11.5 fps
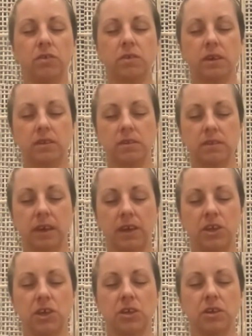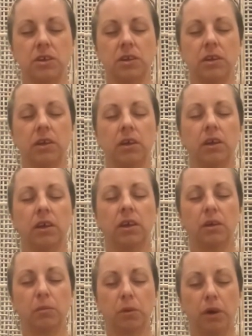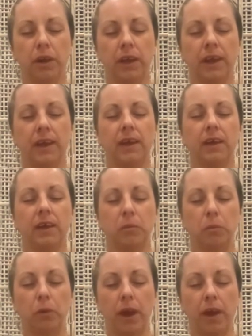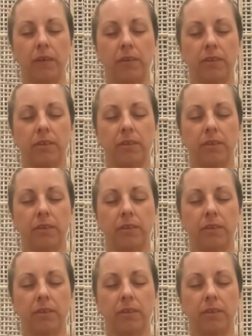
sensation, body and breath.